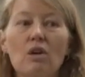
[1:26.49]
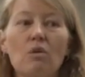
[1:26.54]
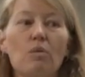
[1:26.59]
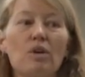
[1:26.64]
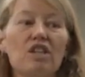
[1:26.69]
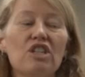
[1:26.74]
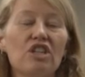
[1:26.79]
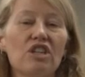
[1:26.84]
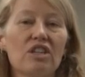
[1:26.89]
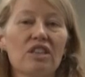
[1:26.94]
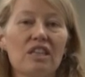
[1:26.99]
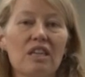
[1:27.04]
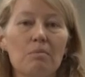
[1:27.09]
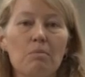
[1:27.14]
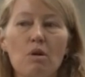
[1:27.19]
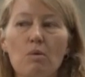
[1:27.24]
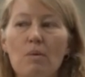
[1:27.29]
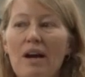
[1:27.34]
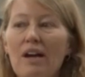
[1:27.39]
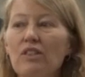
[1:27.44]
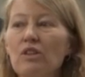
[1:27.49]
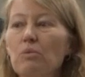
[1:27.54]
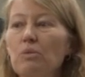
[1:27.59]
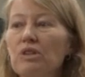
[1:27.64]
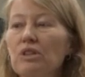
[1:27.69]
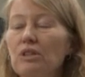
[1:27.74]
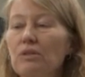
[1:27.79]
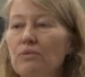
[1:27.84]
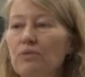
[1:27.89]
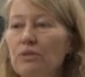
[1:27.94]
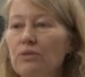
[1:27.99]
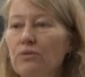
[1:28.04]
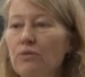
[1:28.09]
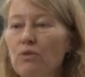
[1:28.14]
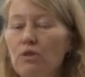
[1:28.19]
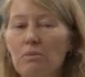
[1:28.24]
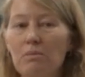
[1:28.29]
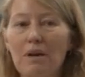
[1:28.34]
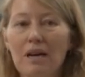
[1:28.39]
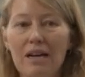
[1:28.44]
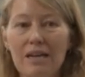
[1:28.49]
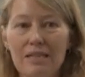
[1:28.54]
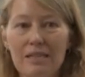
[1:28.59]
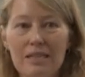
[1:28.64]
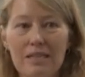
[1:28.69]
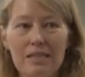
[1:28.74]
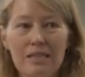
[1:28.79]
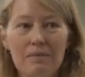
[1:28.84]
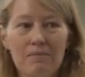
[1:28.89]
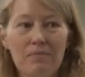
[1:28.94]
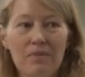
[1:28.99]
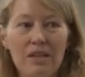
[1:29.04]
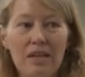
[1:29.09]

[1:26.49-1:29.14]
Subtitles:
we took them around the world for 4 months.